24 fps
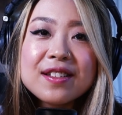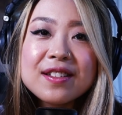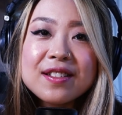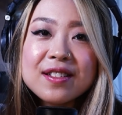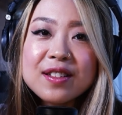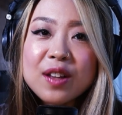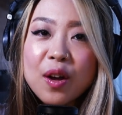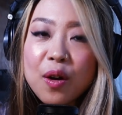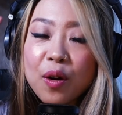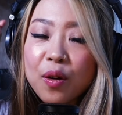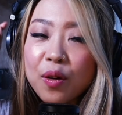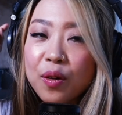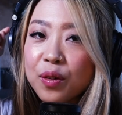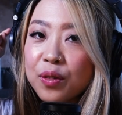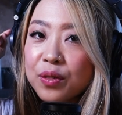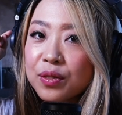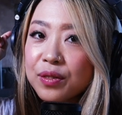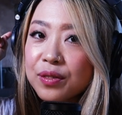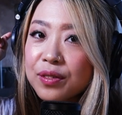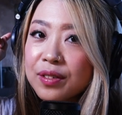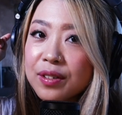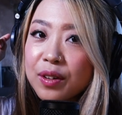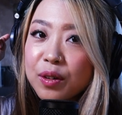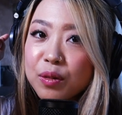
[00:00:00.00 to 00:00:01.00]
so
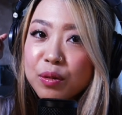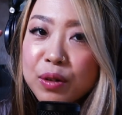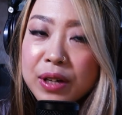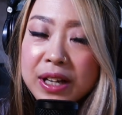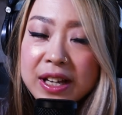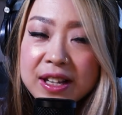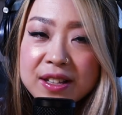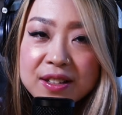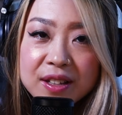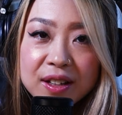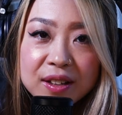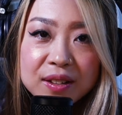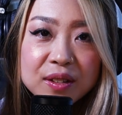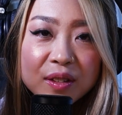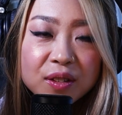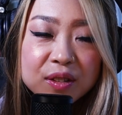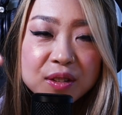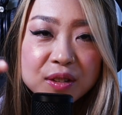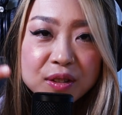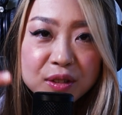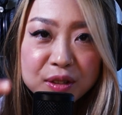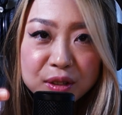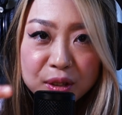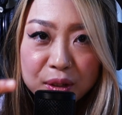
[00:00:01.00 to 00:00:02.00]
reason
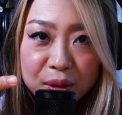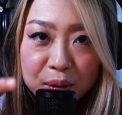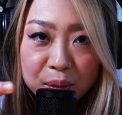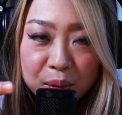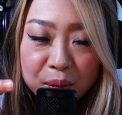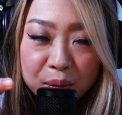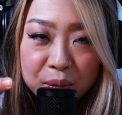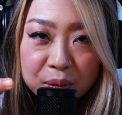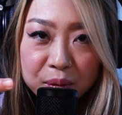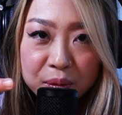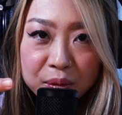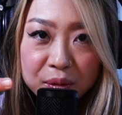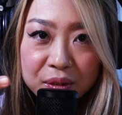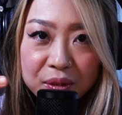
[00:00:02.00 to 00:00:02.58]
two,